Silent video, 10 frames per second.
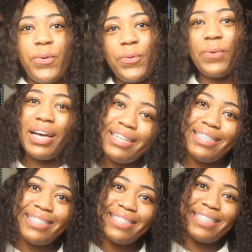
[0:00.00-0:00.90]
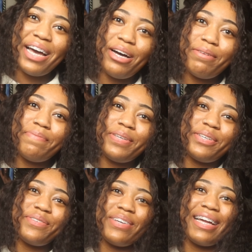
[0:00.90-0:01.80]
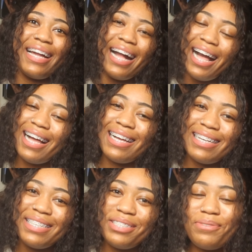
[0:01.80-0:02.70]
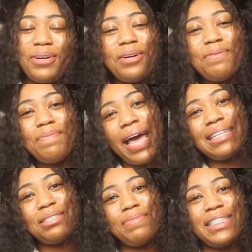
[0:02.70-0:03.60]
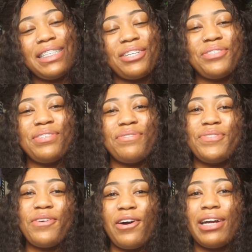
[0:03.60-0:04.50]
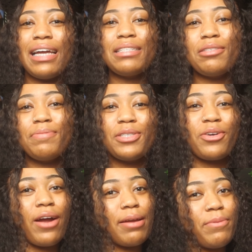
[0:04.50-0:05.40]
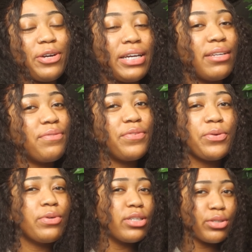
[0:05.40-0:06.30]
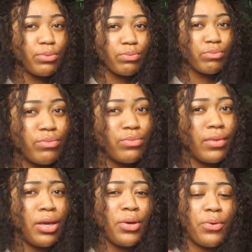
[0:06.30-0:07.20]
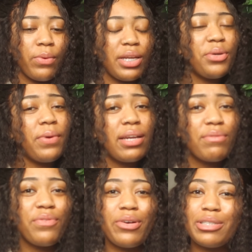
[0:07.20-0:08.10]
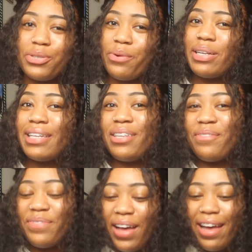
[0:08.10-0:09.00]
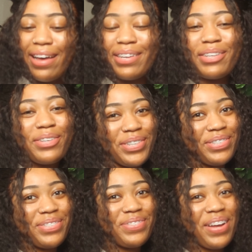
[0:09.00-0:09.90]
What is up, you guys? Welcome back to my channel if you are a subscriber, and if you are new, what are you waiting for? Join the divine crew.